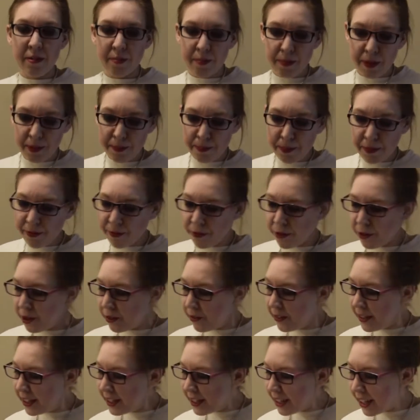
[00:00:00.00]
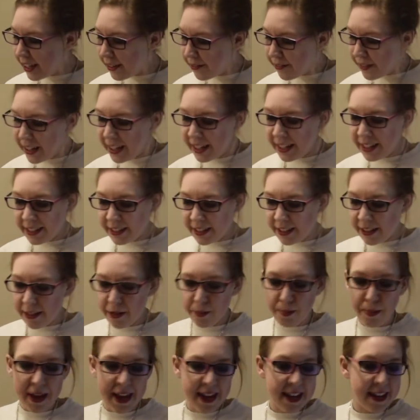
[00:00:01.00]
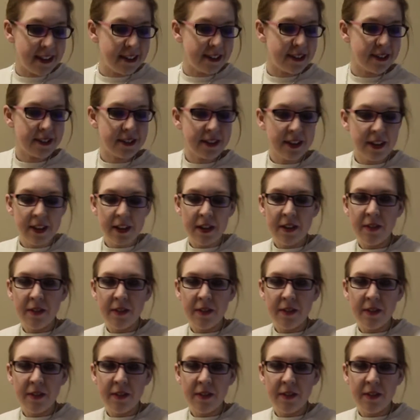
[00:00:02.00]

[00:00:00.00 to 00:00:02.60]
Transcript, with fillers: But before we dive into the paints,